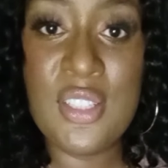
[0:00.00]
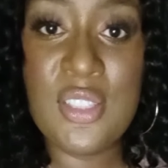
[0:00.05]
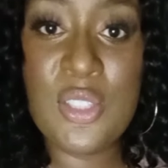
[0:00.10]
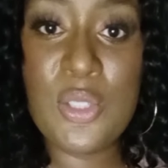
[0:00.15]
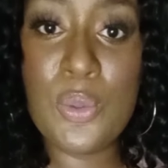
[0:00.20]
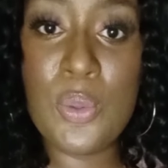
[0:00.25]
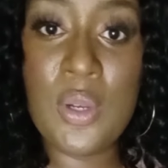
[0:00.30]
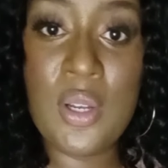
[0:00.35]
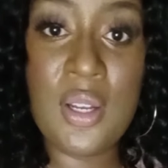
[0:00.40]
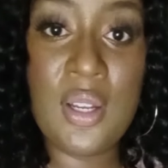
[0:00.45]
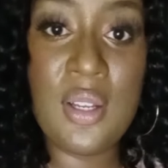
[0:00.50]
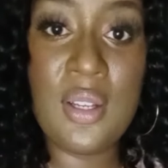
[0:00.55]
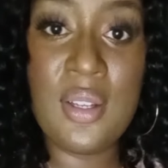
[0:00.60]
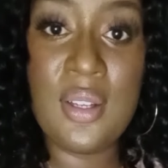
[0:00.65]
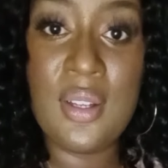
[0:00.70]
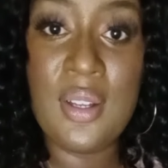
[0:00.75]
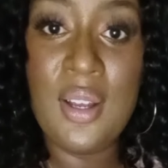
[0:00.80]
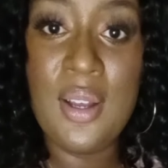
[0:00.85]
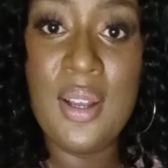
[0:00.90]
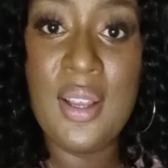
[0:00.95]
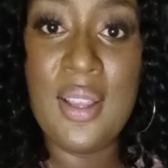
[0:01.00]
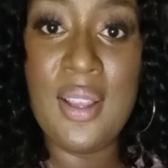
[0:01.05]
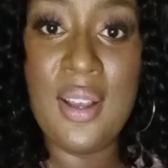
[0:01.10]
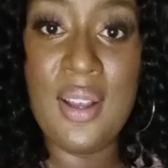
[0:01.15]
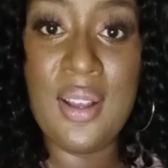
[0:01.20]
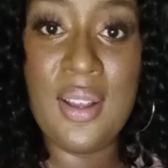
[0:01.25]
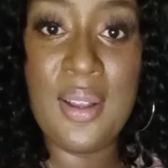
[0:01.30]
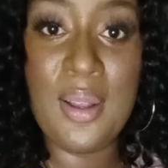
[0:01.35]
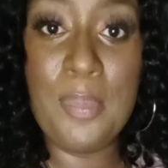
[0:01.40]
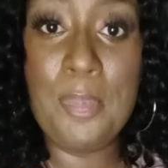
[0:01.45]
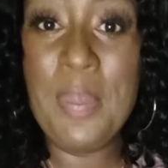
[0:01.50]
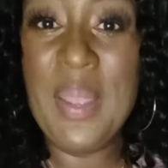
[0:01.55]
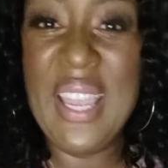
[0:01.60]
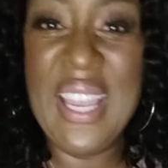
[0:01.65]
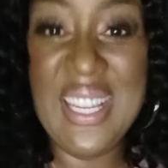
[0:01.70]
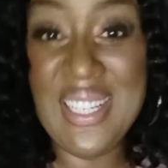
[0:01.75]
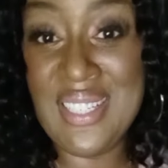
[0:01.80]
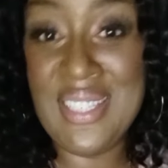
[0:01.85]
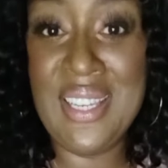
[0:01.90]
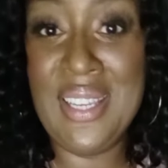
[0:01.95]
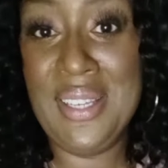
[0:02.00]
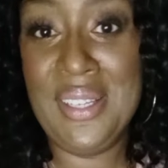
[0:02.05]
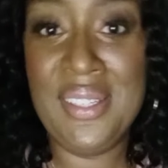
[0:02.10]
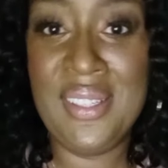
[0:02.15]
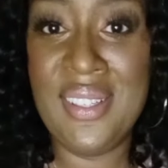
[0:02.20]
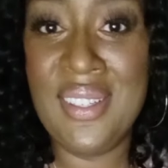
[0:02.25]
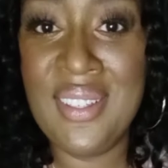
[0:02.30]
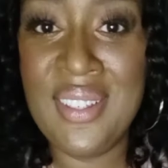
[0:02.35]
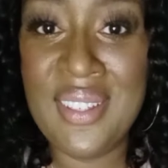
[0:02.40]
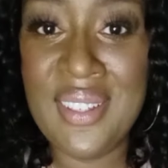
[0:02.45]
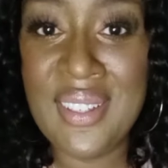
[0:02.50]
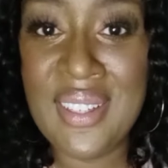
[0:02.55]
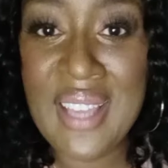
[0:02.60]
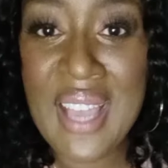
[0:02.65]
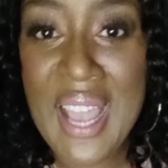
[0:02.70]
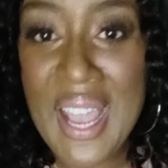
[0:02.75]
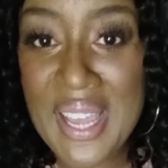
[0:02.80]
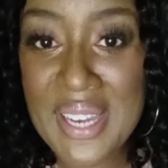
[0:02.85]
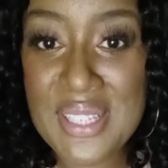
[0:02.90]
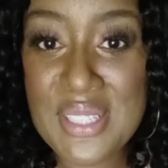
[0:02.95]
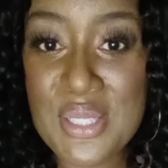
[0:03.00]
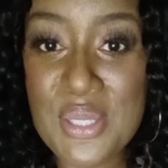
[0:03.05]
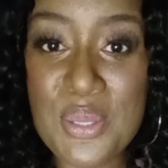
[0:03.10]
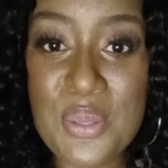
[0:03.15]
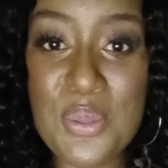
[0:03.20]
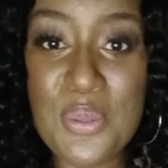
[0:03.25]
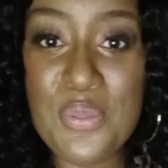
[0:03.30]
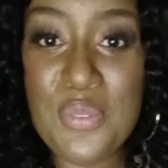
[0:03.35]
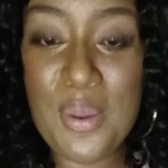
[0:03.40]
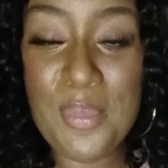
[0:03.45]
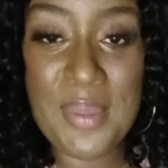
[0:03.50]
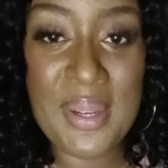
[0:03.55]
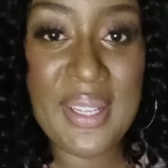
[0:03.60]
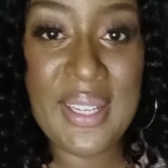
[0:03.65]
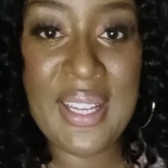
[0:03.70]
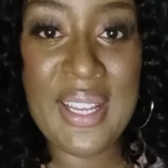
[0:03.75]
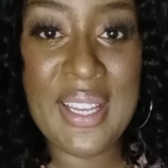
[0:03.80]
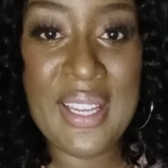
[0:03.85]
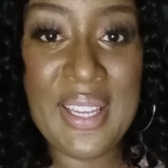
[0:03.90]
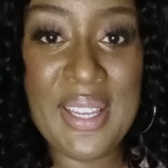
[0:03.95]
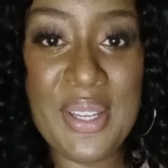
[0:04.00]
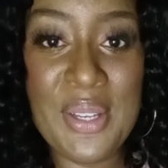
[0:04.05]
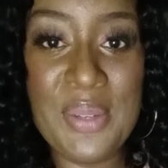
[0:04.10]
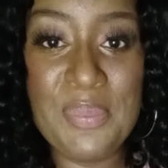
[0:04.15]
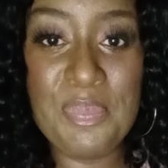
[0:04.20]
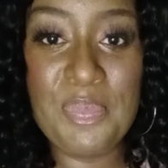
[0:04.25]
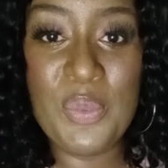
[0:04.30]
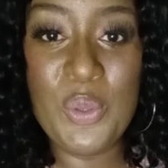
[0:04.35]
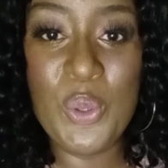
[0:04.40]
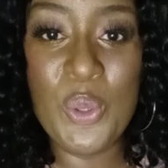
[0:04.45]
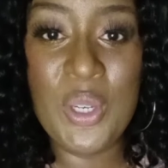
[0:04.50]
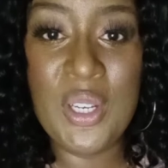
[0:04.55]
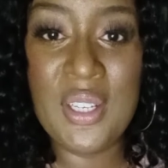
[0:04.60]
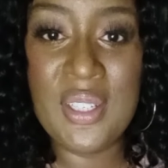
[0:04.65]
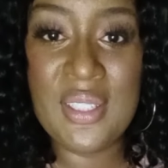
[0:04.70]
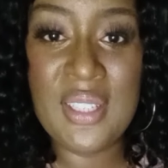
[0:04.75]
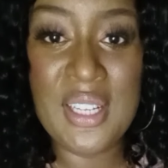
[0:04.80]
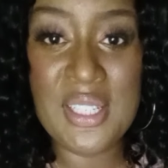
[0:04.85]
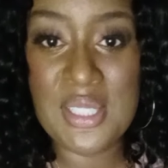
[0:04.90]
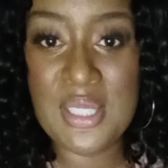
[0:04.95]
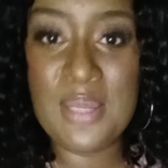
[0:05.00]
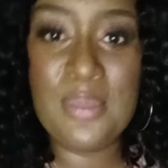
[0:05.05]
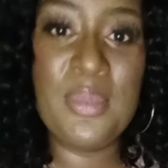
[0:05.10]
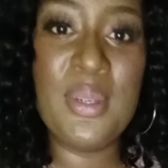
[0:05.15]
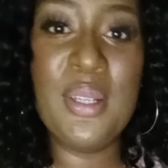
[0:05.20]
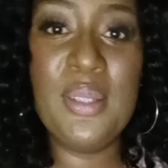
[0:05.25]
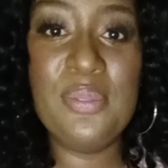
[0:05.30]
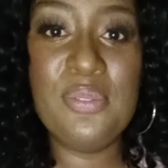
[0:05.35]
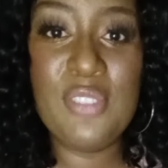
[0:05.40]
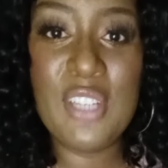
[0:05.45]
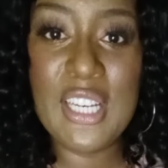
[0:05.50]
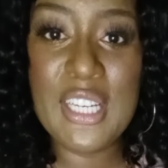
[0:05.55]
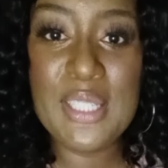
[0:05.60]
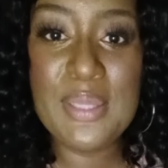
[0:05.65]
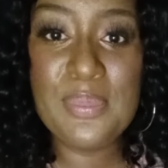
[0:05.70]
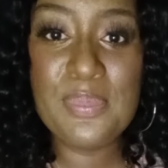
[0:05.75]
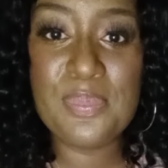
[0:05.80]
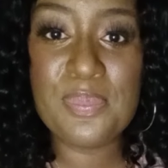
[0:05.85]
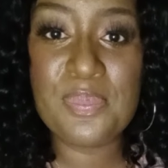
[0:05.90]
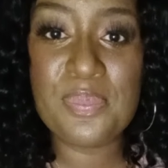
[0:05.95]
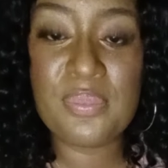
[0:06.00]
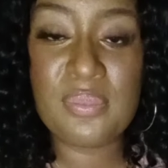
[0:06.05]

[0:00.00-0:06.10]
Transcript: to a a, a, a pending attitude from a client or a customer, right?"